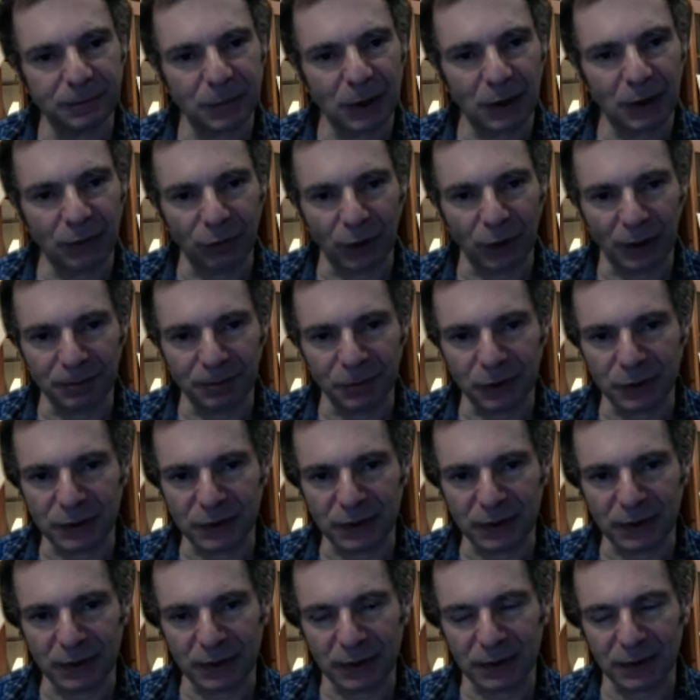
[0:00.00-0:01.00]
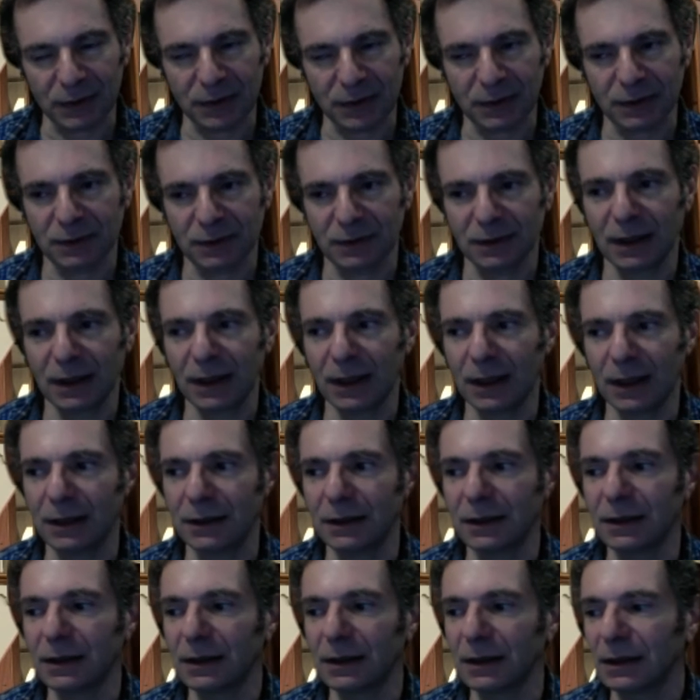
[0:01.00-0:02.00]
of what music is.
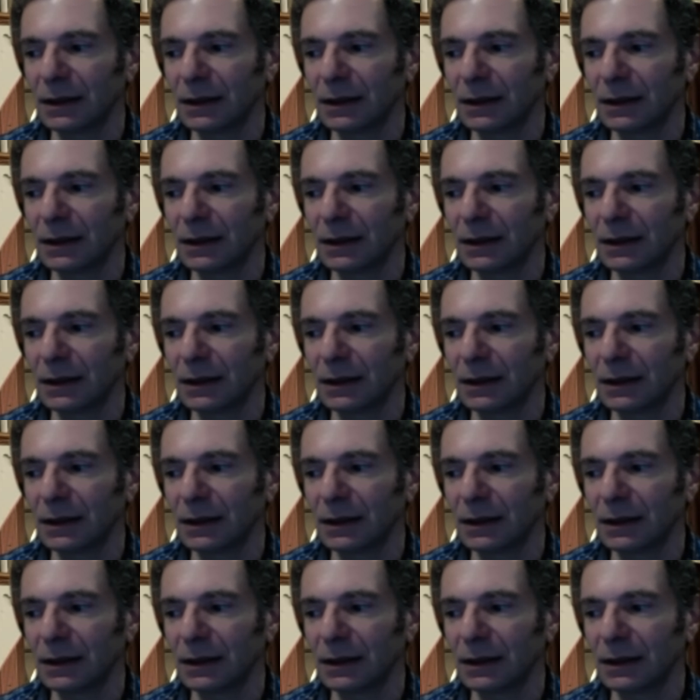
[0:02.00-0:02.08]
And